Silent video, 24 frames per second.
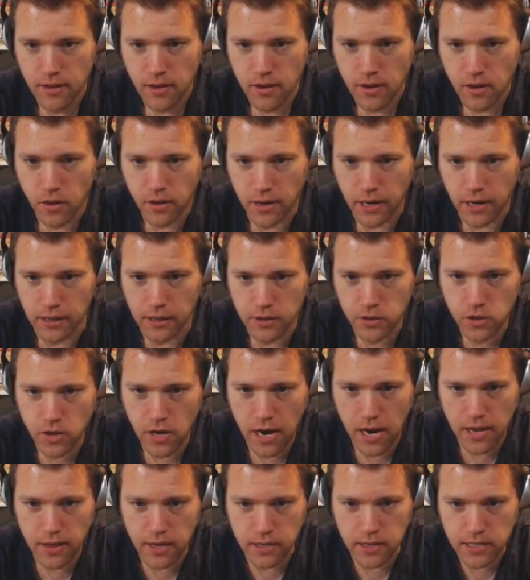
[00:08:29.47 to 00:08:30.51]
Okay, let's
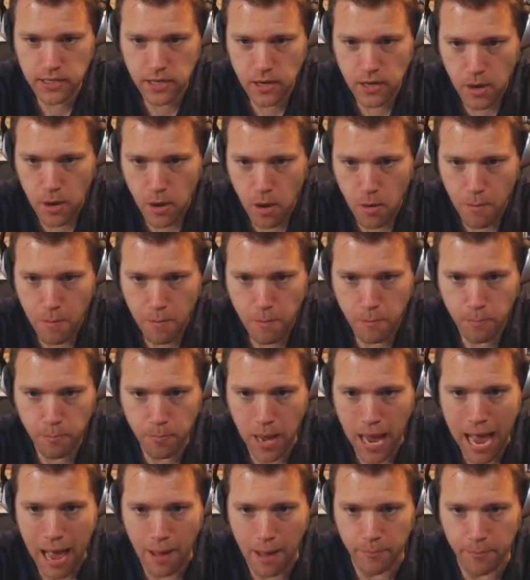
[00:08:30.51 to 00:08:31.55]
try this.
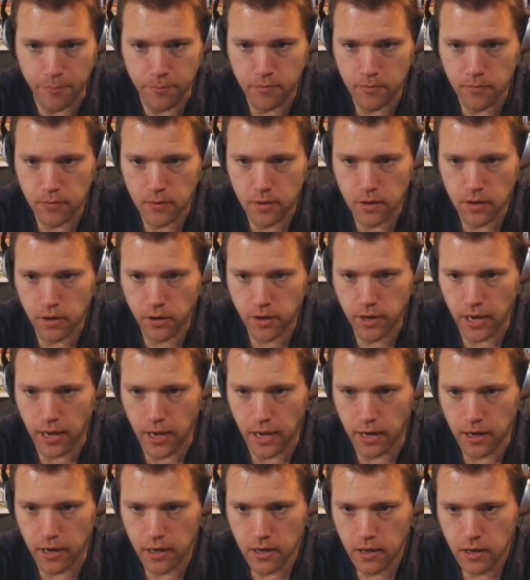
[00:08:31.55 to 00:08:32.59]
Pop!
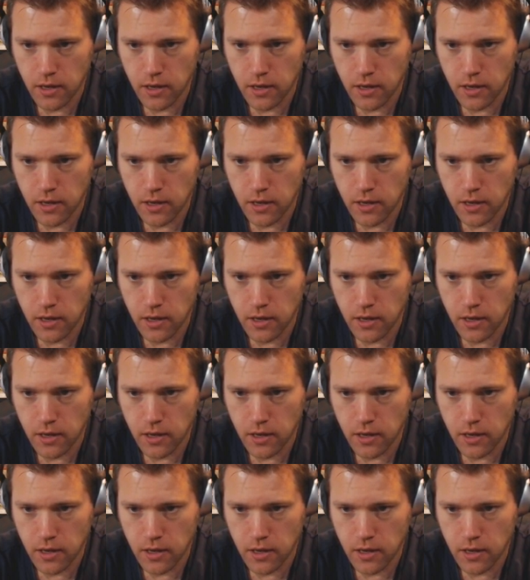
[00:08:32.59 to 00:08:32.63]
Okay.